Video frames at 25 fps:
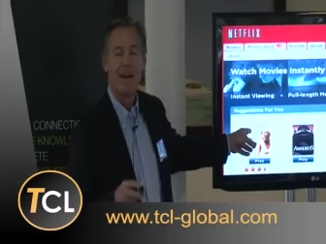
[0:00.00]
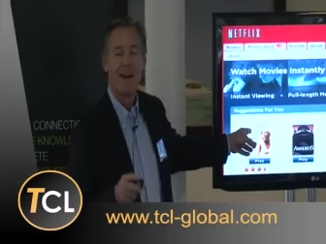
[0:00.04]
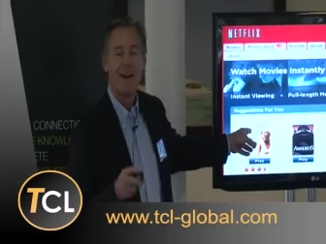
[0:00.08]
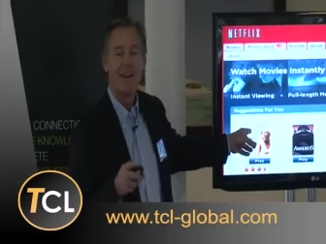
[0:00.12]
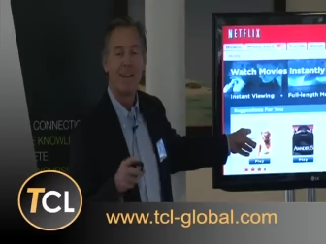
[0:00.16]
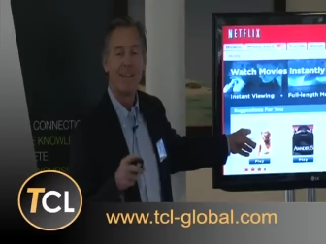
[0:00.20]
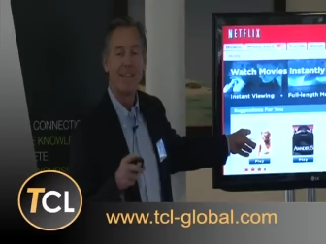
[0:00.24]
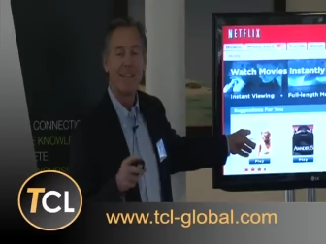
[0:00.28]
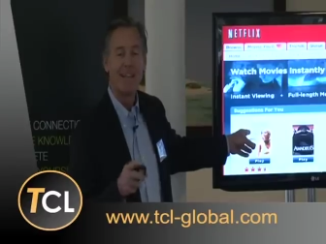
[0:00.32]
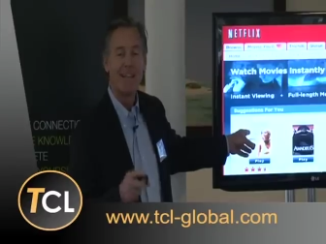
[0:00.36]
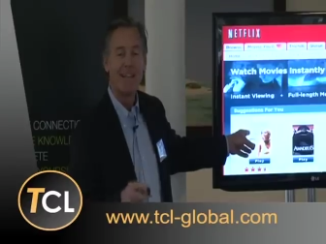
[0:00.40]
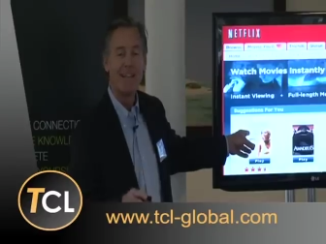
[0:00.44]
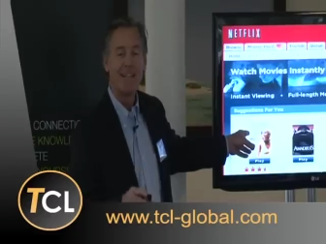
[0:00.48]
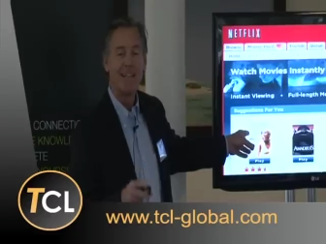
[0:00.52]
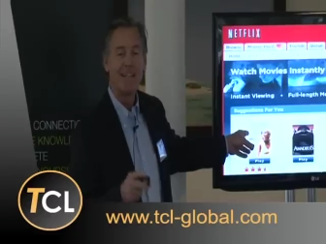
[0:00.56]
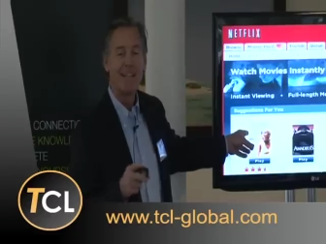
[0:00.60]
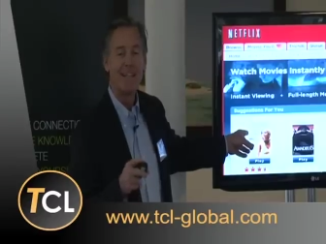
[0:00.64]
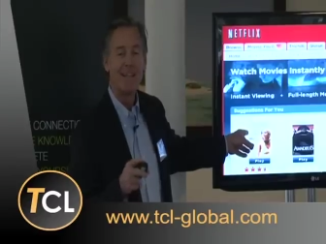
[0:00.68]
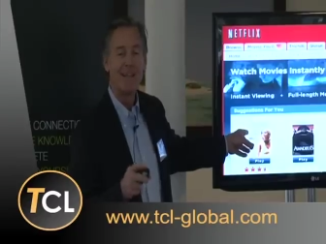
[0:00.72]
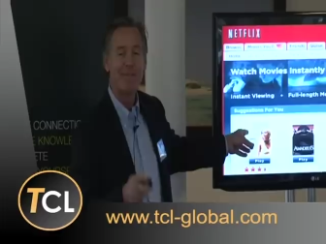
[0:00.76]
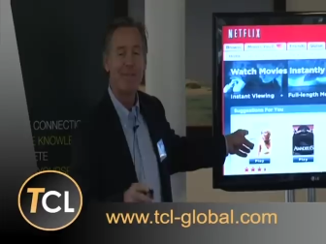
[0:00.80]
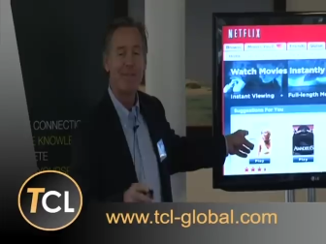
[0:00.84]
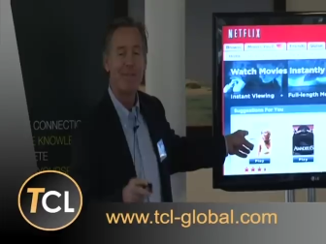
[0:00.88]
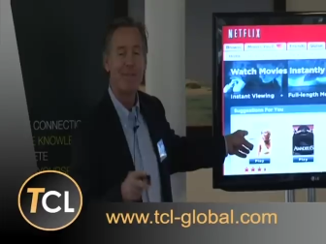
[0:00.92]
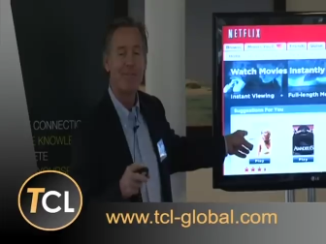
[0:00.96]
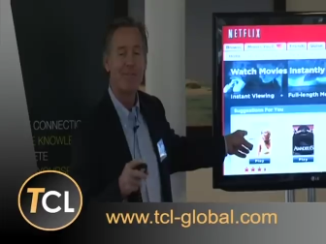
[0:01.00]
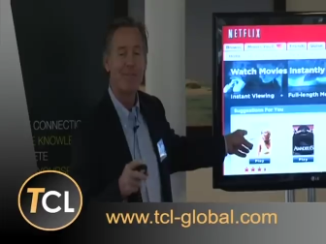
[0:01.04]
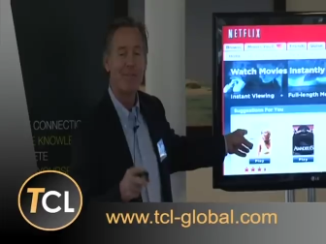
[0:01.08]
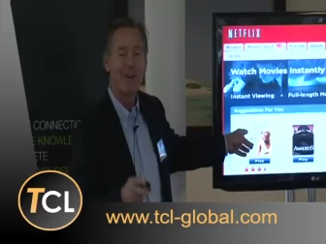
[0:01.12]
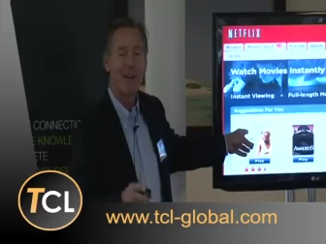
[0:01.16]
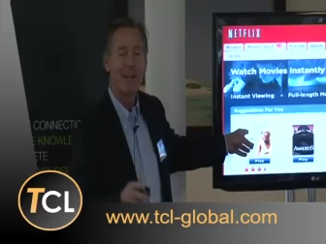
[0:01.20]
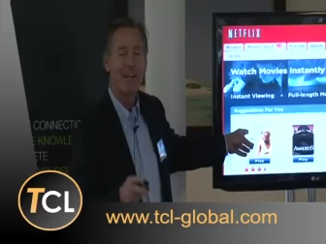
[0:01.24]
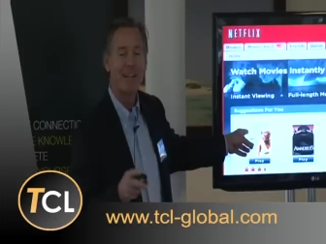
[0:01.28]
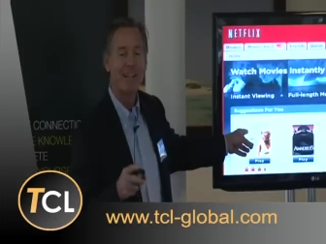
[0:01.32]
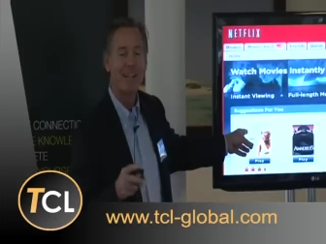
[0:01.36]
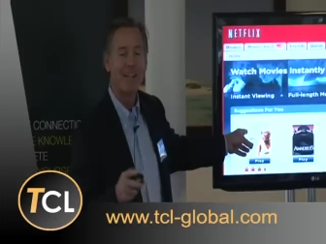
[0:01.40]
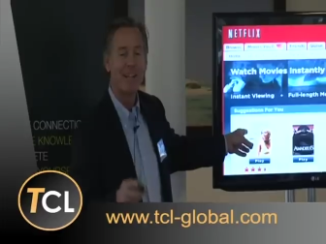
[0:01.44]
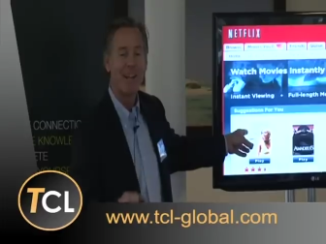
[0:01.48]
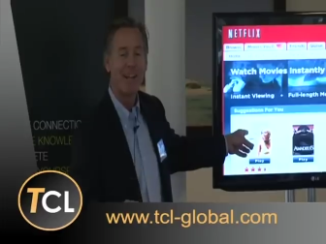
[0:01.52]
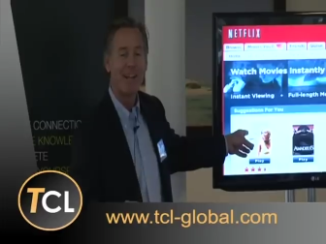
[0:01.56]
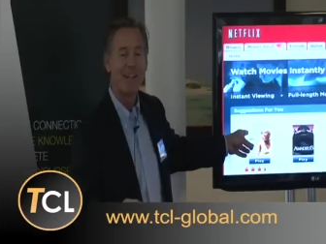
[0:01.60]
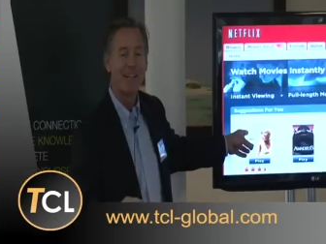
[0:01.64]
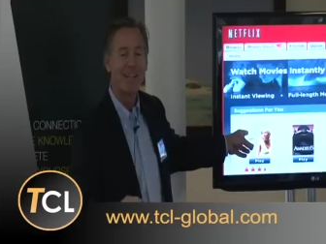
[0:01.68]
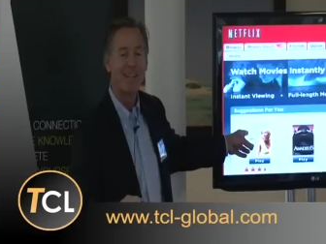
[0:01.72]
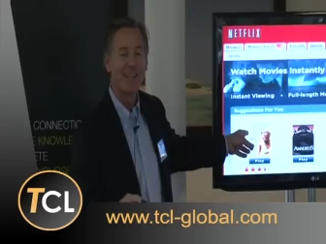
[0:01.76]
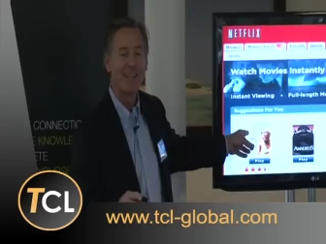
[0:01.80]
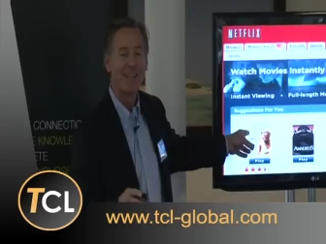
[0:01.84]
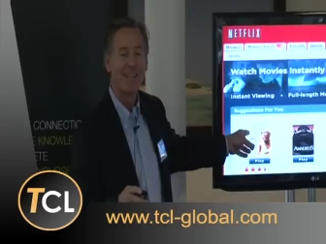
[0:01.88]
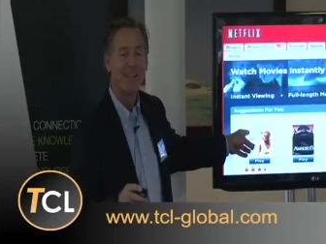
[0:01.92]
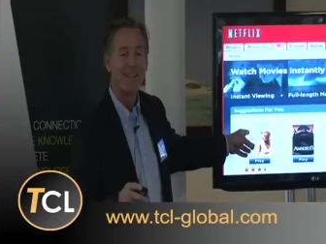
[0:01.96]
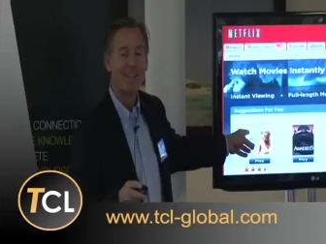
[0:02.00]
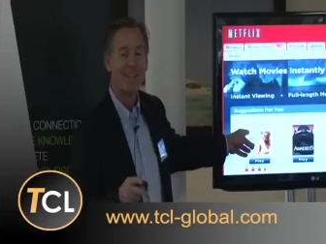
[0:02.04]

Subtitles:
On any given Friday night,